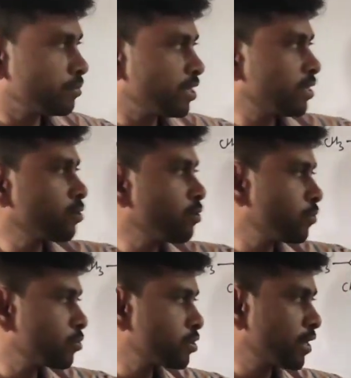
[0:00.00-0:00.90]
Breaking
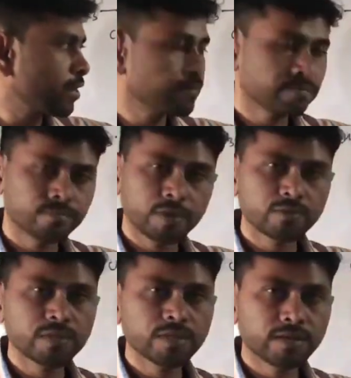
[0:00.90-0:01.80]
of ozonide by
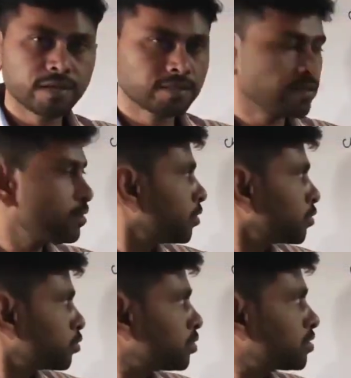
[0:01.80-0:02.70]
using reagent.
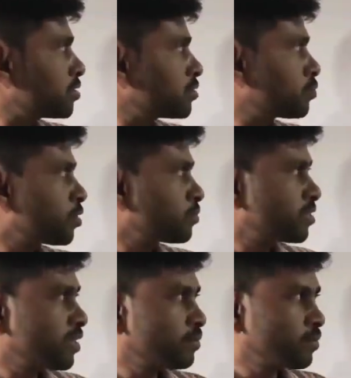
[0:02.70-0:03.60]
So this is one of
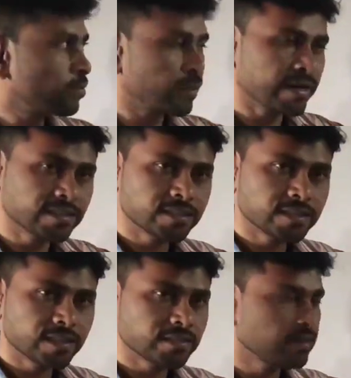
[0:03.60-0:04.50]
the type of
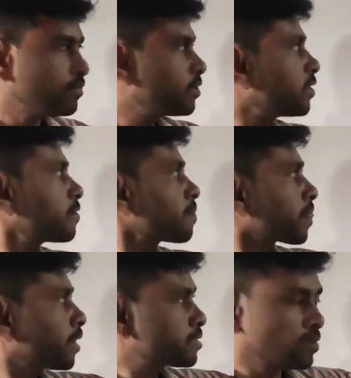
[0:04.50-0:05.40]
addition reaction where
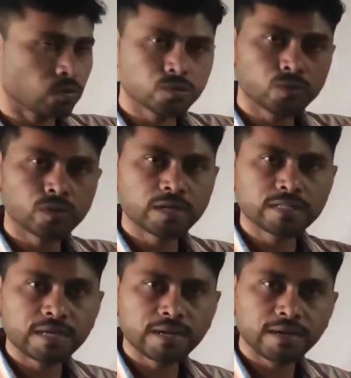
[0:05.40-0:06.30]
this ozone
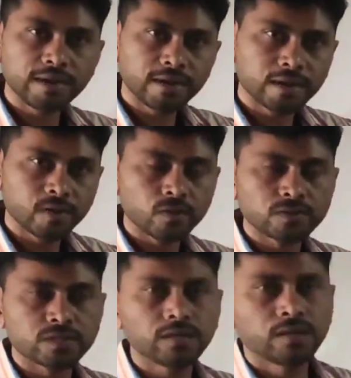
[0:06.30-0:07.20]
gets added
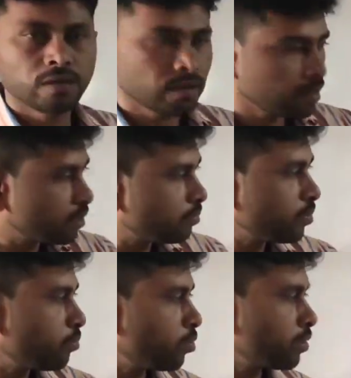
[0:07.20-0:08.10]
across the
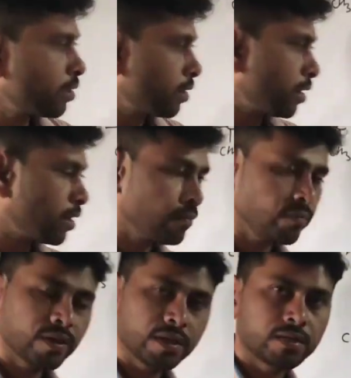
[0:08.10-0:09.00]
double bond, and
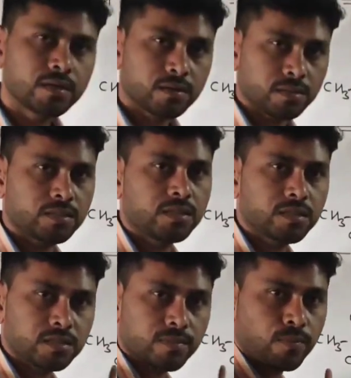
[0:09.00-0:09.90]
we get this
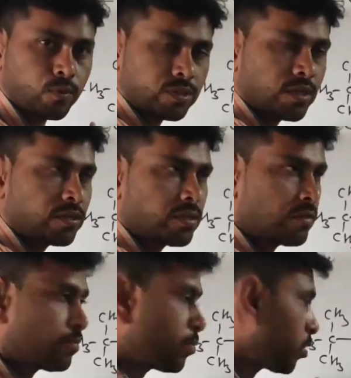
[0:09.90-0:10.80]

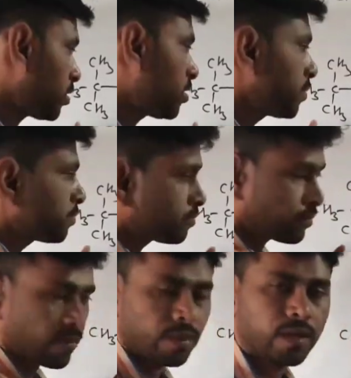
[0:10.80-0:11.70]
disproportionation product
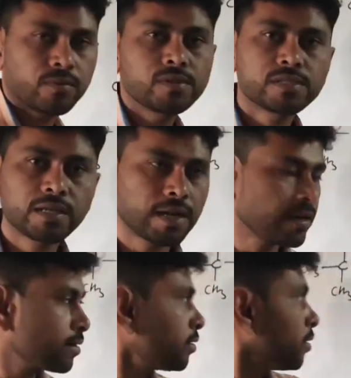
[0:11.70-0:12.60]
that we'll see
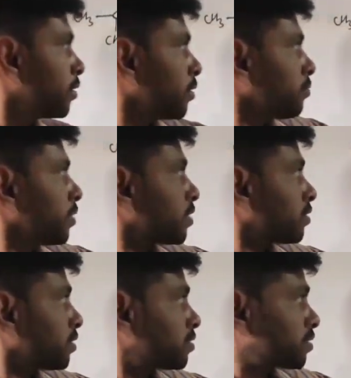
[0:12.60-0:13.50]
later.
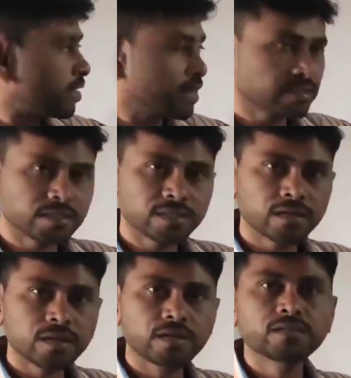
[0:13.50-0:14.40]
But this reaction
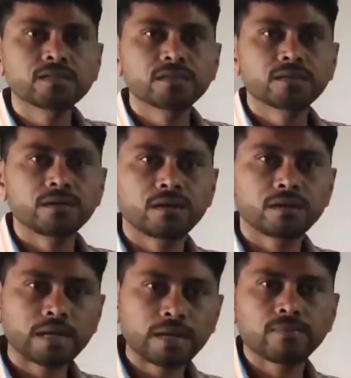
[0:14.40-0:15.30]
is a
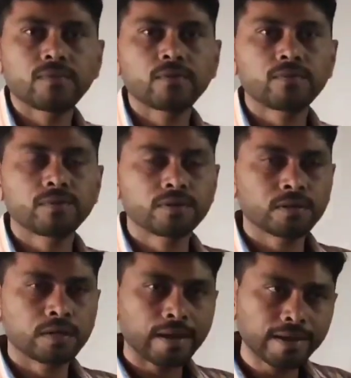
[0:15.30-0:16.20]
type of
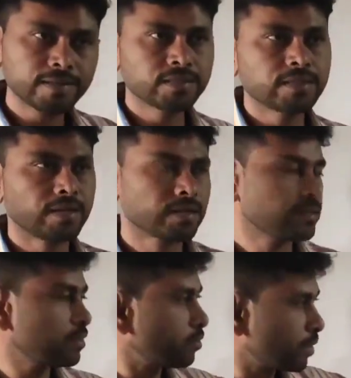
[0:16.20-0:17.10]
addition
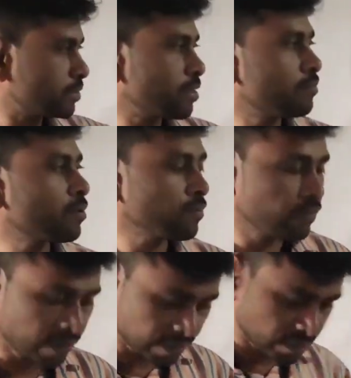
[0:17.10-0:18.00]
reaction or example
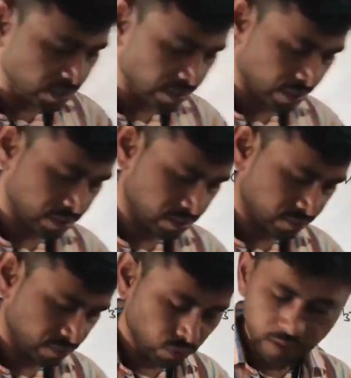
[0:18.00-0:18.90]
of addition reaction.
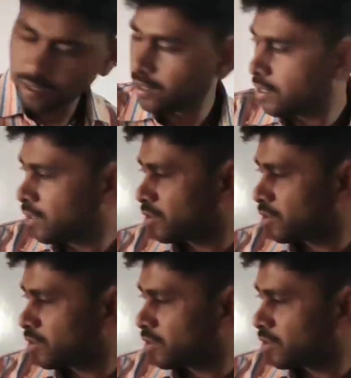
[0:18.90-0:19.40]
Okay,